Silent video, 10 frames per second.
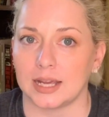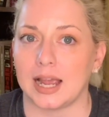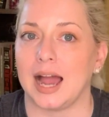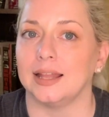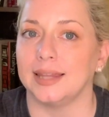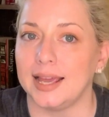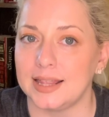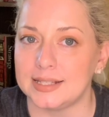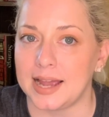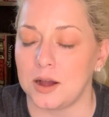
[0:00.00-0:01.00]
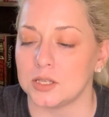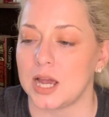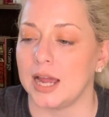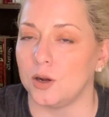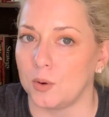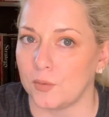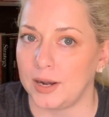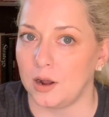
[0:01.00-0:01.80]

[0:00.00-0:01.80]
Like, I like this house, I don't want to write an